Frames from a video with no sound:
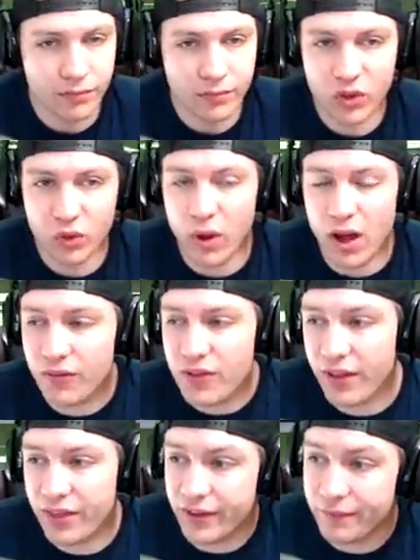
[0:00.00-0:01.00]
twelve
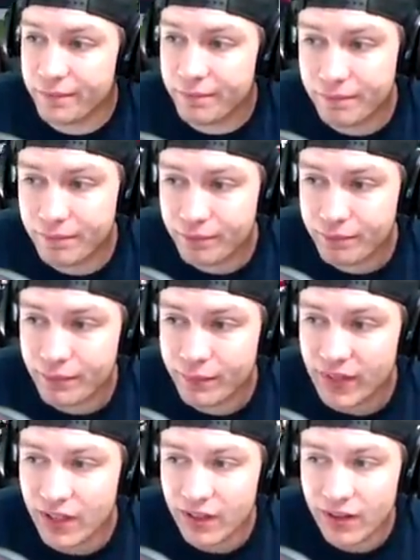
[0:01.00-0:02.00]
nothing.
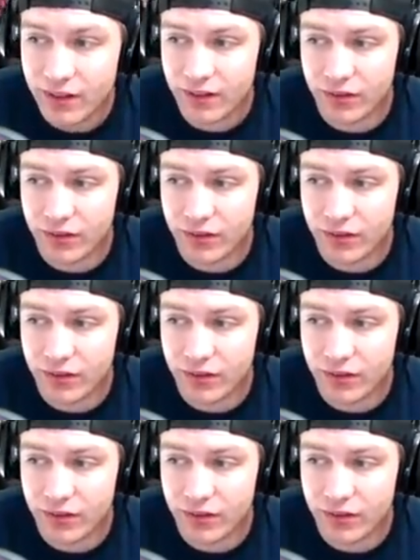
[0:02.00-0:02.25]
This is